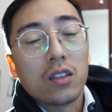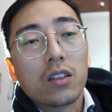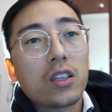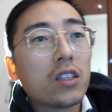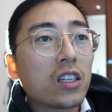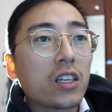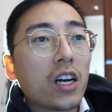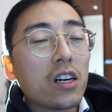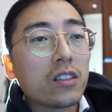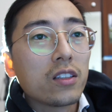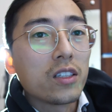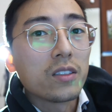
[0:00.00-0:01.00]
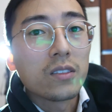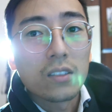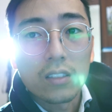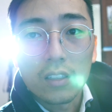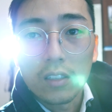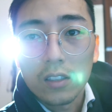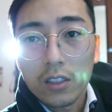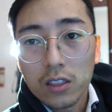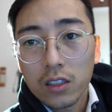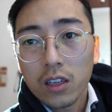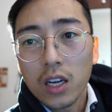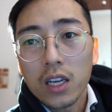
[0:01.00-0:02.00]
Canagrande.
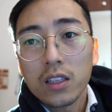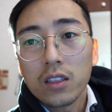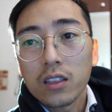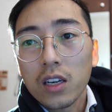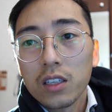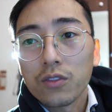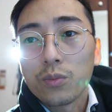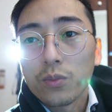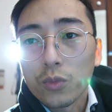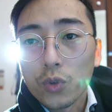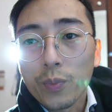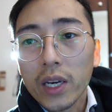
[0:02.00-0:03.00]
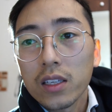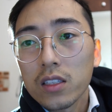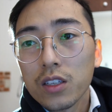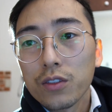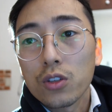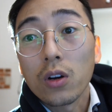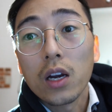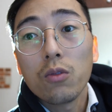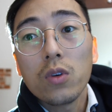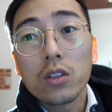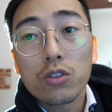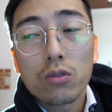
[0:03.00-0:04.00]
It's kind of repetitive, so I
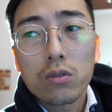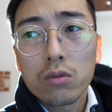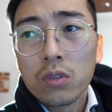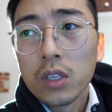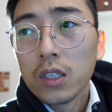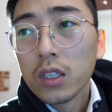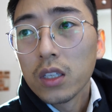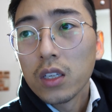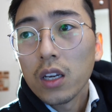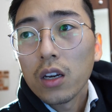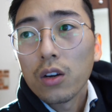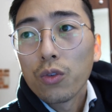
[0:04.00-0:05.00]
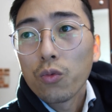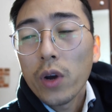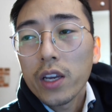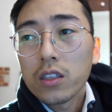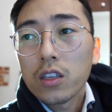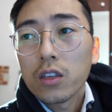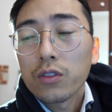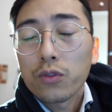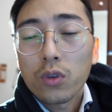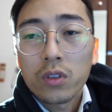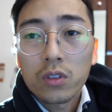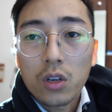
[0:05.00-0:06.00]
want to wait
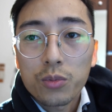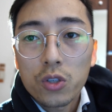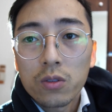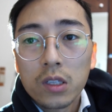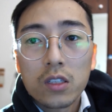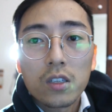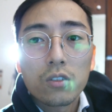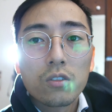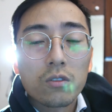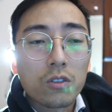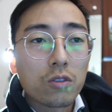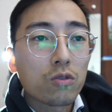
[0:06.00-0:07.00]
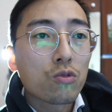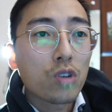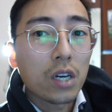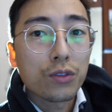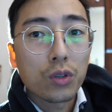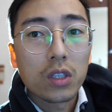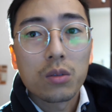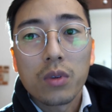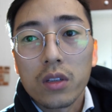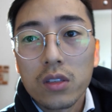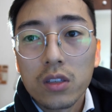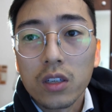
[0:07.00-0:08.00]
for an opportunity, you know, to travel a little
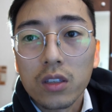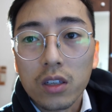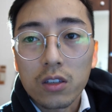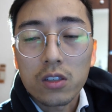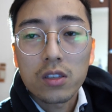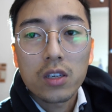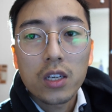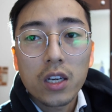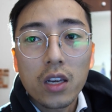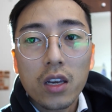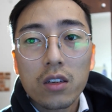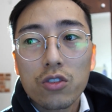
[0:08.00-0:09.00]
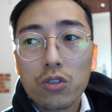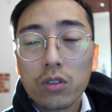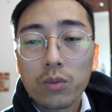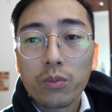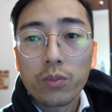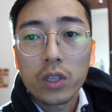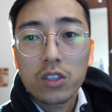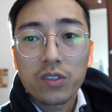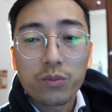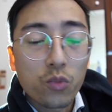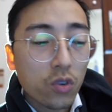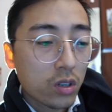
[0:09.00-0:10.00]
bit, see another city, and shoot a bunch
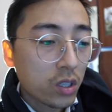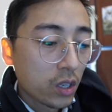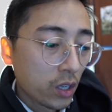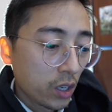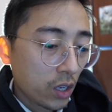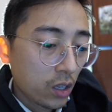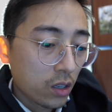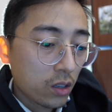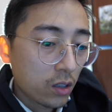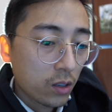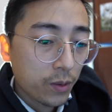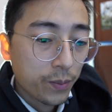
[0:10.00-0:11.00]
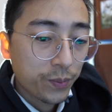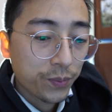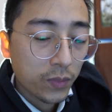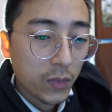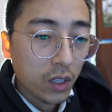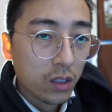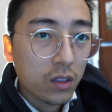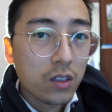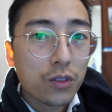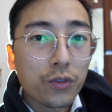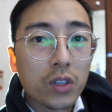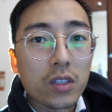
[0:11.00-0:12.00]
of more a
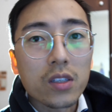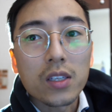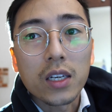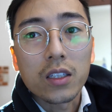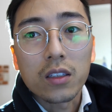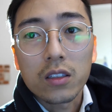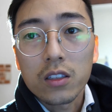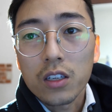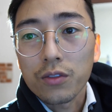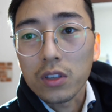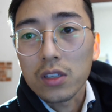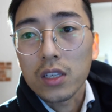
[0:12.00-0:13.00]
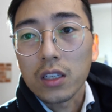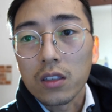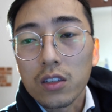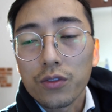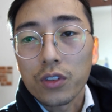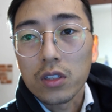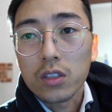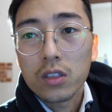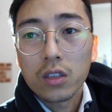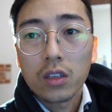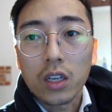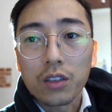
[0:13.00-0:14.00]
different setting, different
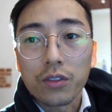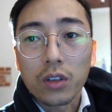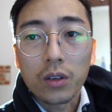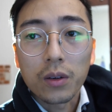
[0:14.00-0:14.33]
kind of